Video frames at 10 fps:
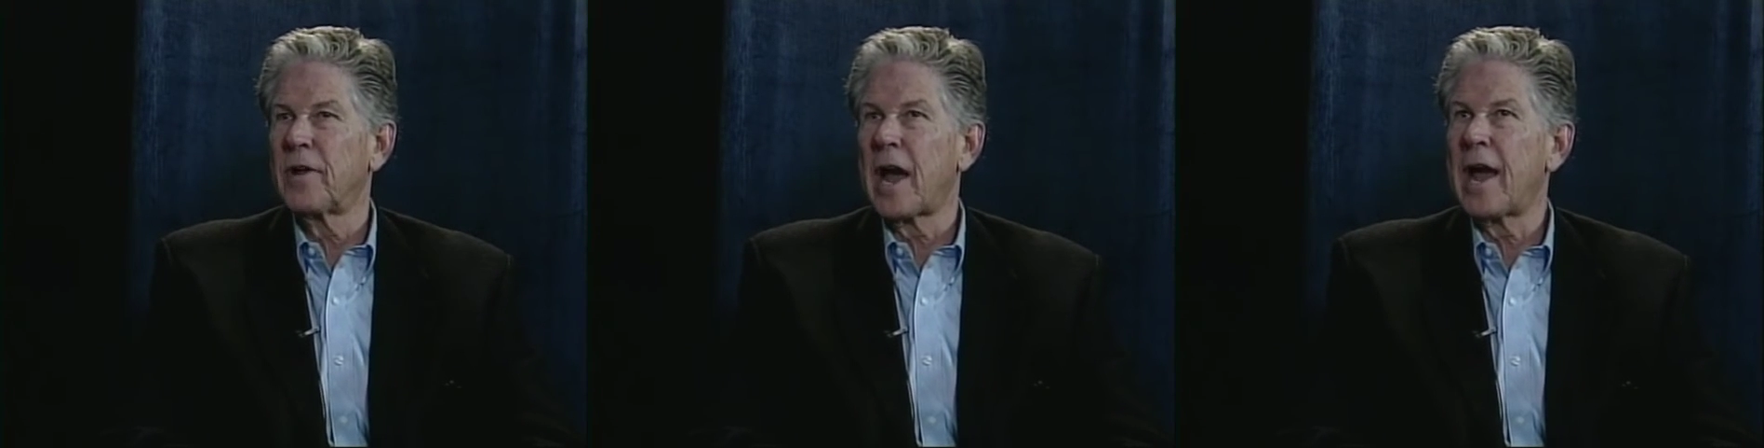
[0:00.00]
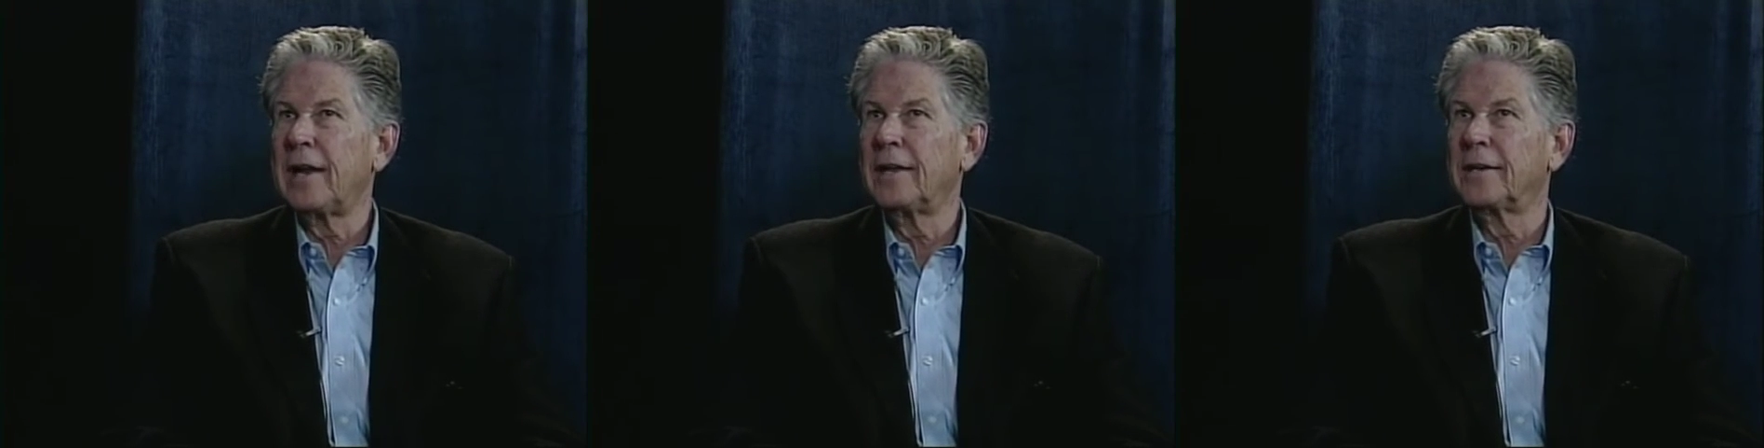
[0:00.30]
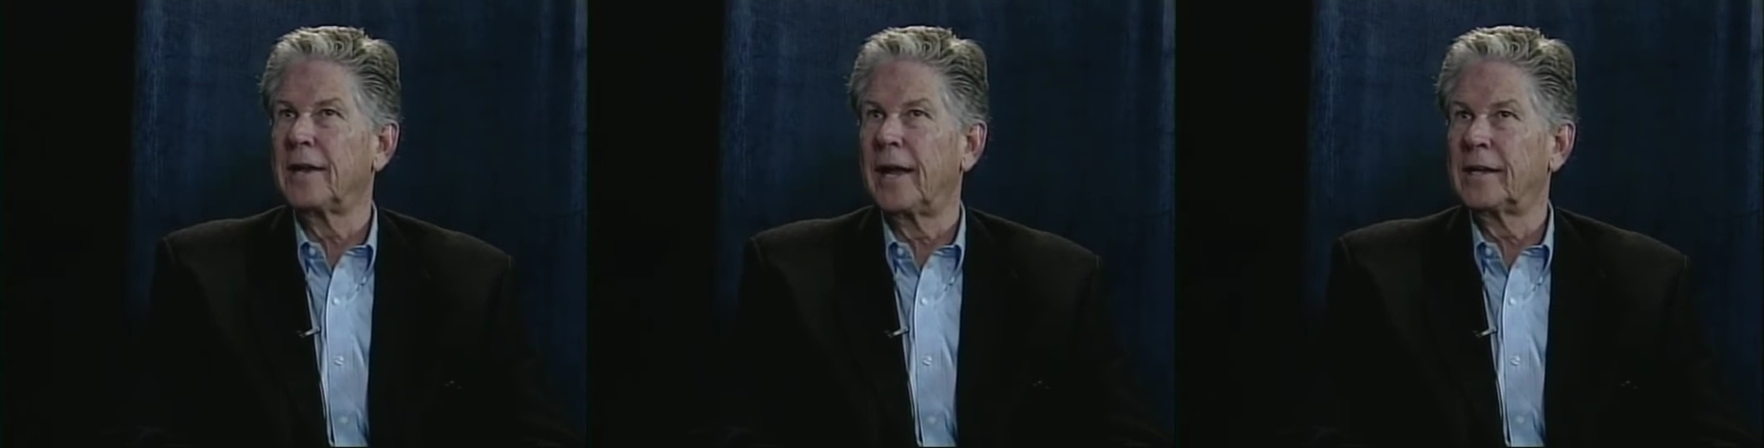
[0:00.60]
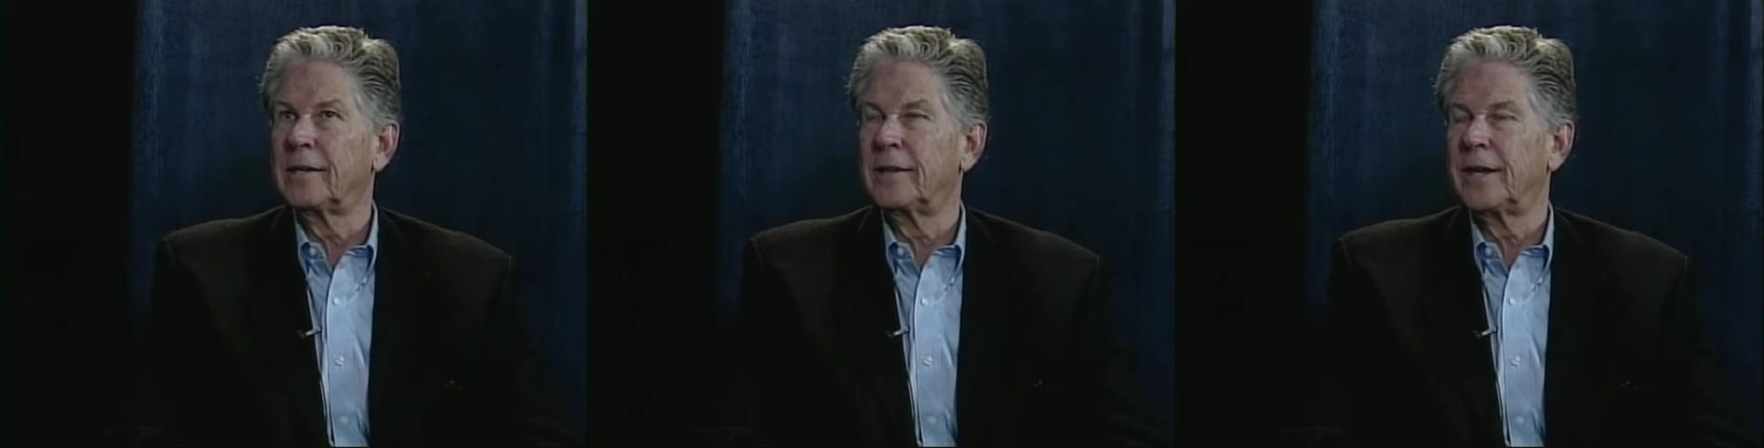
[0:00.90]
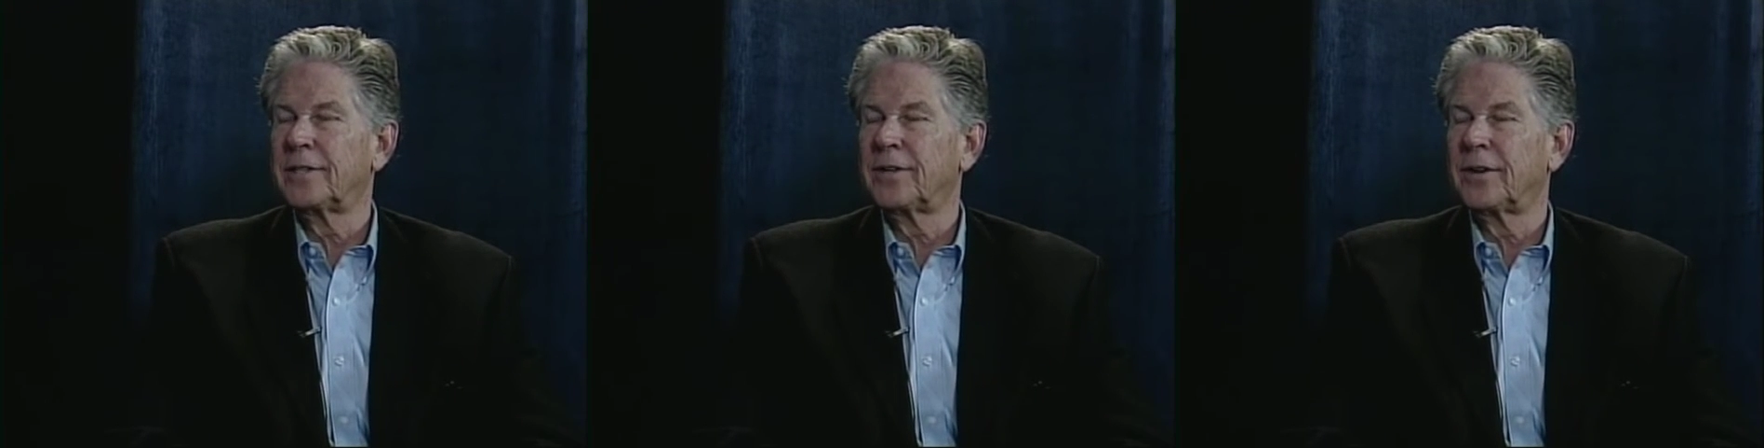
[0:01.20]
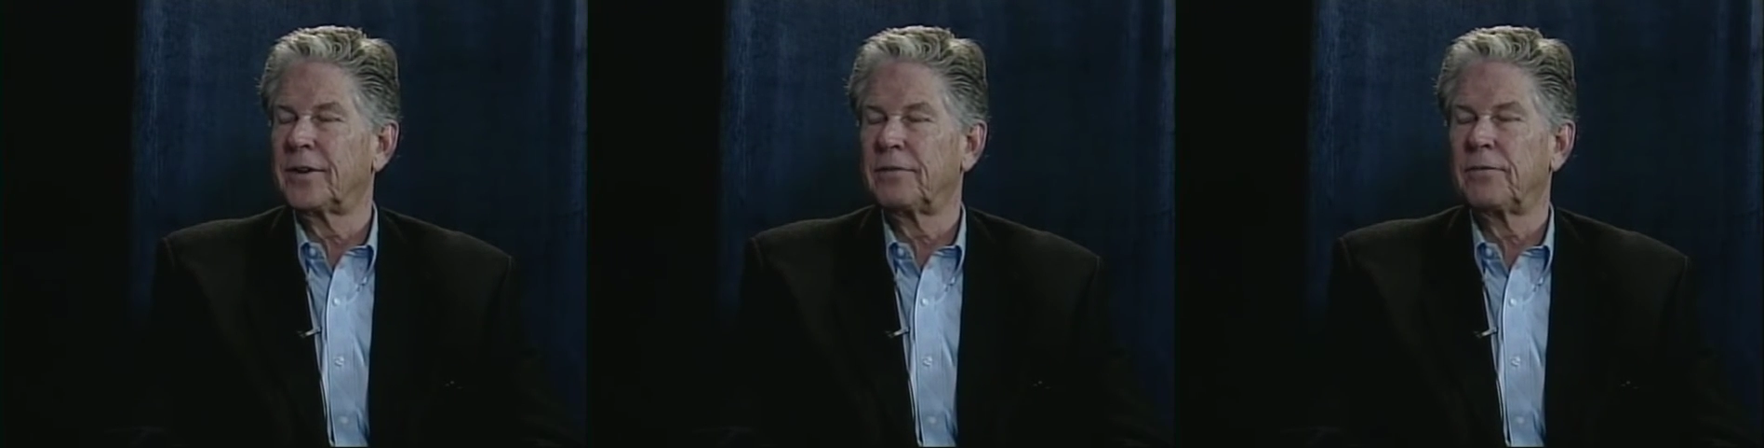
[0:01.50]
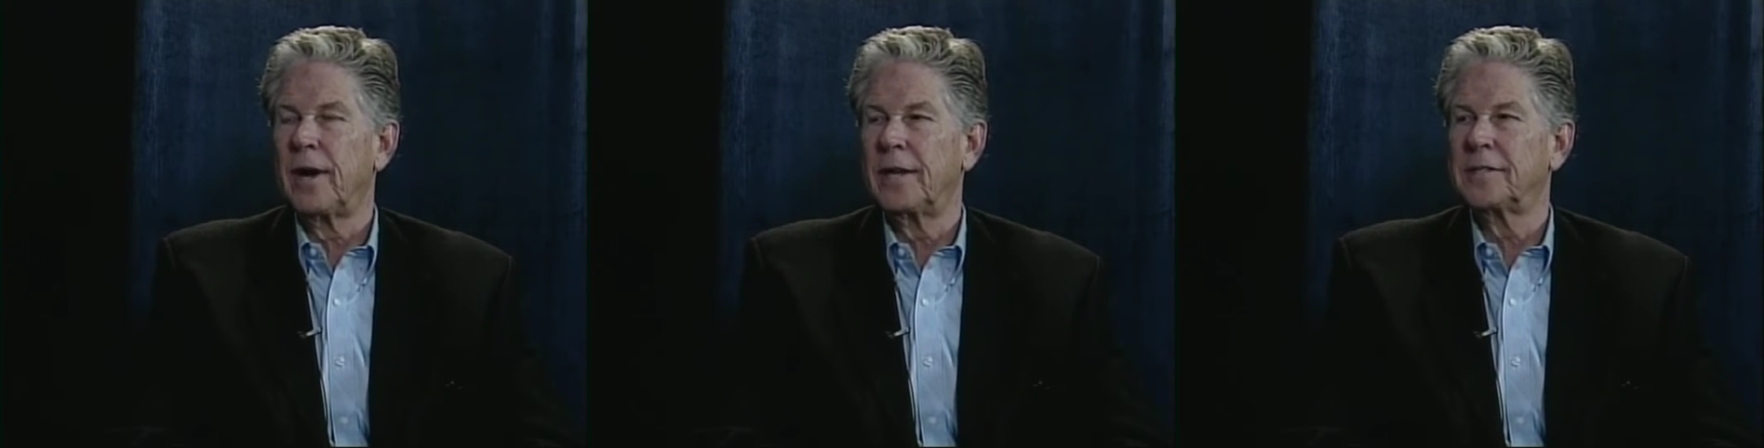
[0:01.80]
highly unlikely that you're going to
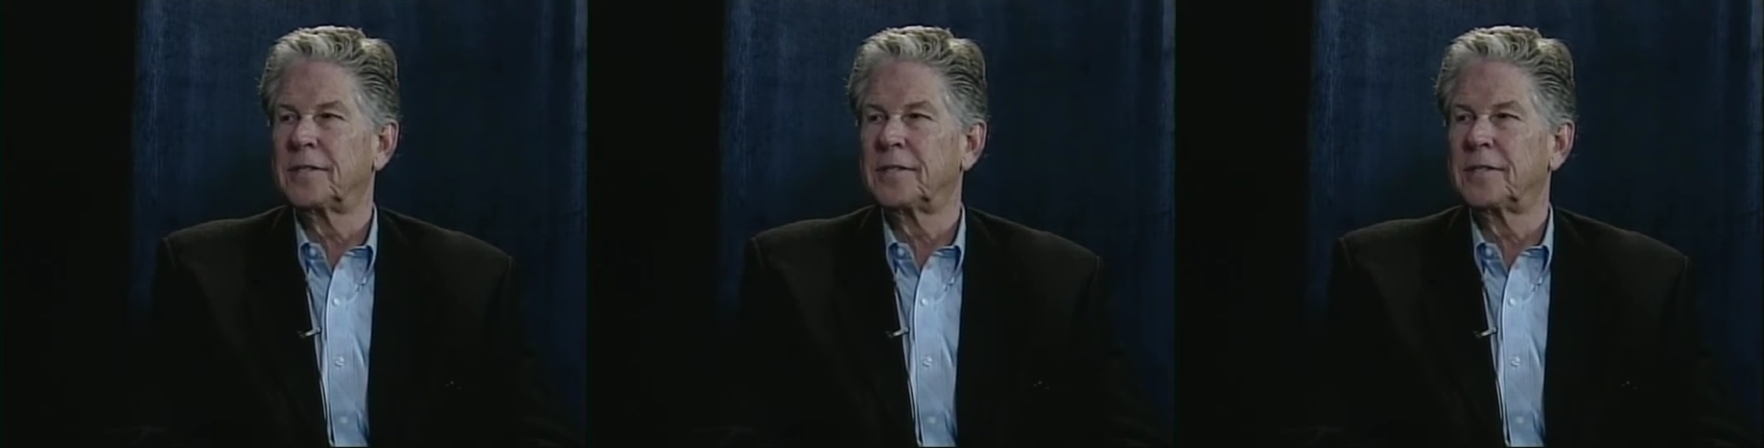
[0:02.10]
find